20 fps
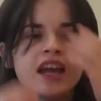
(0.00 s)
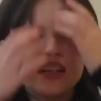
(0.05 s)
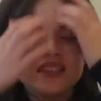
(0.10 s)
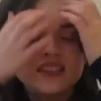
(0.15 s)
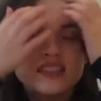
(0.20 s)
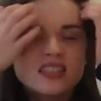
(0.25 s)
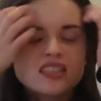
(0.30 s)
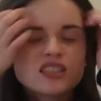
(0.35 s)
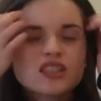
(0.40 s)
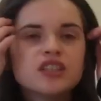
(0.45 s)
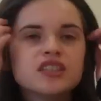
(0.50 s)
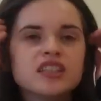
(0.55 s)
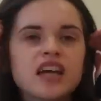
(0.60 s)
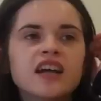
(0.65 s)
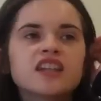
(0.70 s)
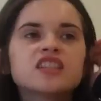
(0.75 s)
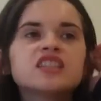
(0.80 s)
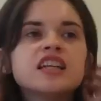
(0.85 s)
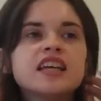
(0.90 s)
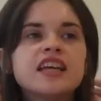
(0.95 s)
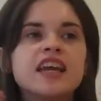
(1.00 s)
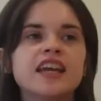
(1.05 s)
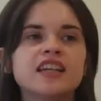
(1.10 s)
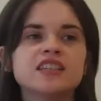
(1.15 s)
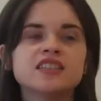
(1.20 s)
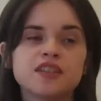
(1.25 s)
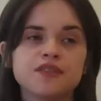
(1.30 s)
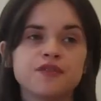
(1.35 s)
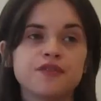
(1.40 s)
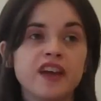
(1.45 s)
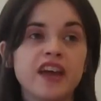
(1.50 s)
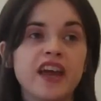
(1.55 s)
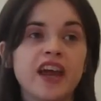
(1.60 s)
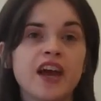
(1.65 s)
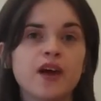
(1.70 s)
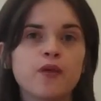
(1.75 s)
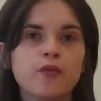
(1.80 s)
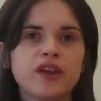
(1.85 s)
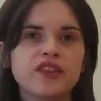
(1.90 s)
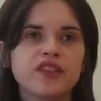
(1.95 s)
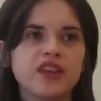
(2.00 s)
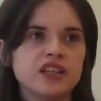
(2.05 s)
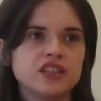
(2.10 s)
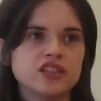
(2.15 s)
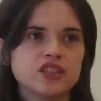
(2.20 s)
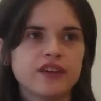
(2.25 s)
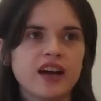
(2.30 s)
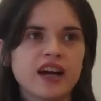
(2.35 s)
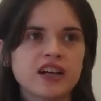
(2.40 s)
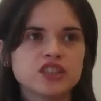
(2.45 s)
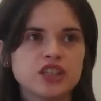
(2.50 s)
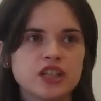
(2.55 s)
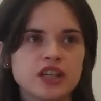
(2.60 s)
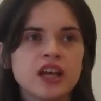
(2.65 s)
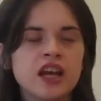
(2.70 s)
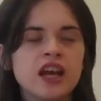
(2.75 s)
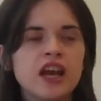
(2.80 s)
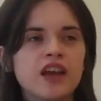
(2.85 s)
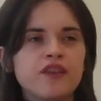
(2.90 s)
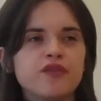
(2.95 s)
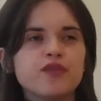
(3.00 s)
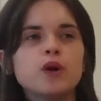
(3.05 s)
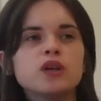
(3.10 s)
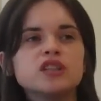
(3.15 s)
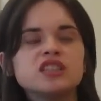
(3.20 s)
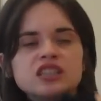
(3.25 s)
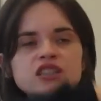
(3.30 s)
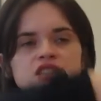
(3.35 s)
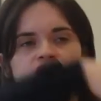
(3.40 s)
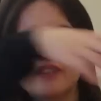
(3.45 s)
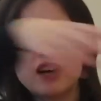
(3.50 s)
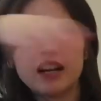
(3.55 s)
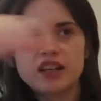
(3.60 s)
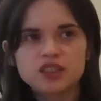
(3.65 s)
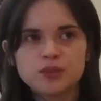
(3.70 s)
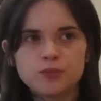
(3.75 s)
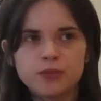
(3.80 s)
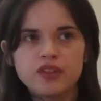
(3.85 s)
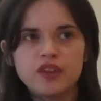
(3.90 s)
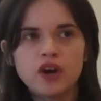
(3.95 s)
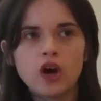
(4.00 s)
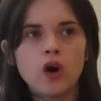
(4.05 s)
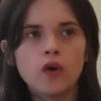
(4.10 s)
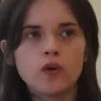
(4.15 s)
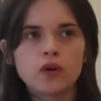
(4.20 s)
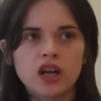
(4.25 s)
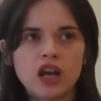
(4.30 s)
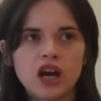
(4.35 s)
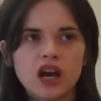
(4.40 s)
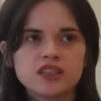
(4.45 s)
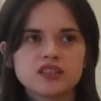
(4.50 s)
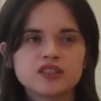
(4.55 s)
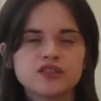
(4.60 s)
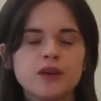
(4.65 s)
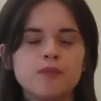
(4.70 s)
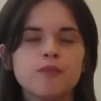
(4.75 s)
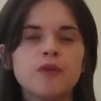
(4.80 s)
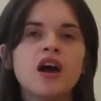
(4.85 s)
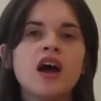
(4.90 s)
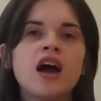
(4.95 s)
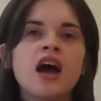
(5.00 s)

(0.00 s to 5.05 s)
is this could actually interfere with interaction if you want interaction with the whole classroom.